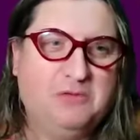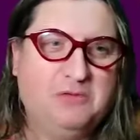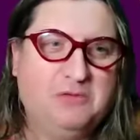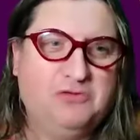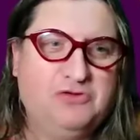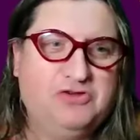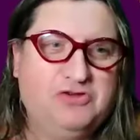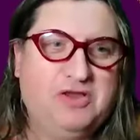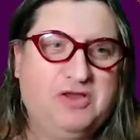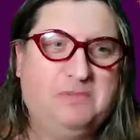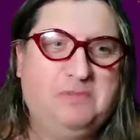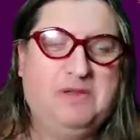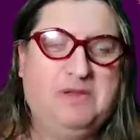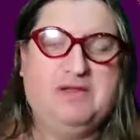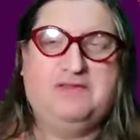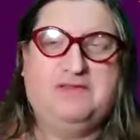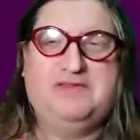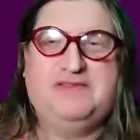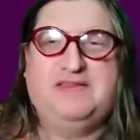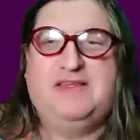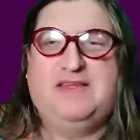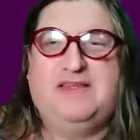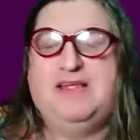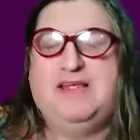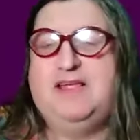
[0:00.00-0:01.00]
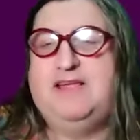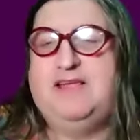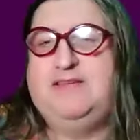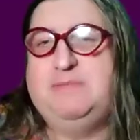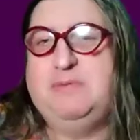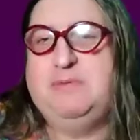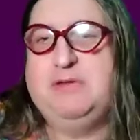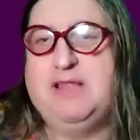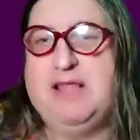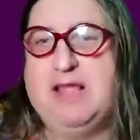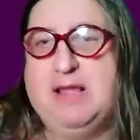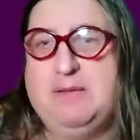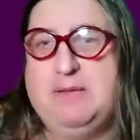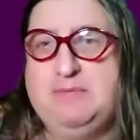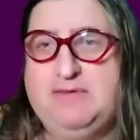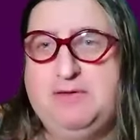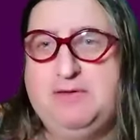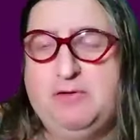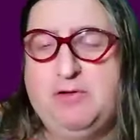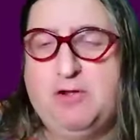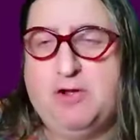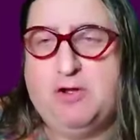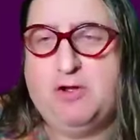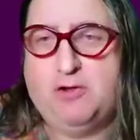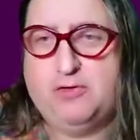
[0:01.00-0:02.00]
Well, Charbel Zada, it's been an
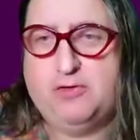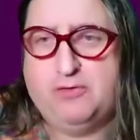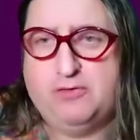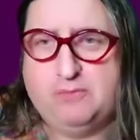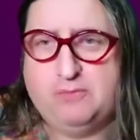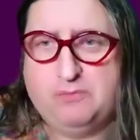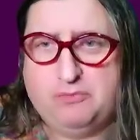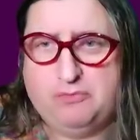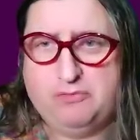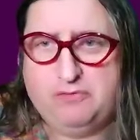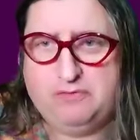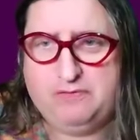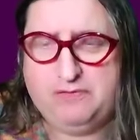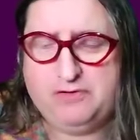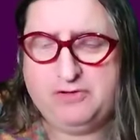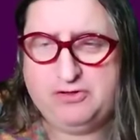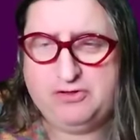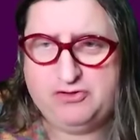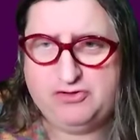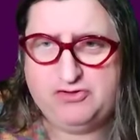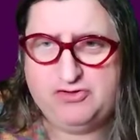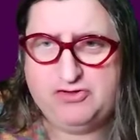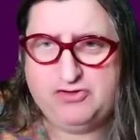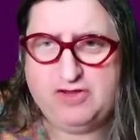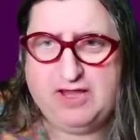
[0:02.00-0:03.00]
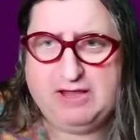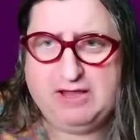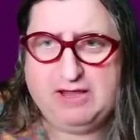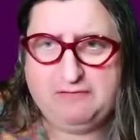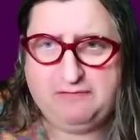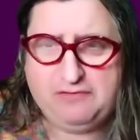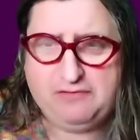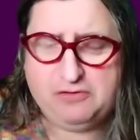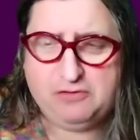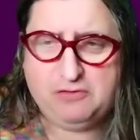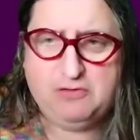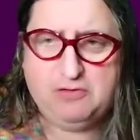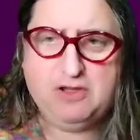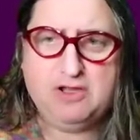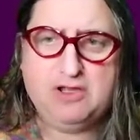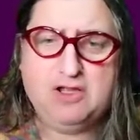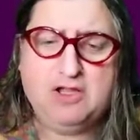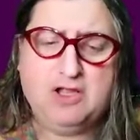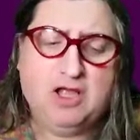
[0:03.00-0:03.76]
absolute honor and privilege to have you.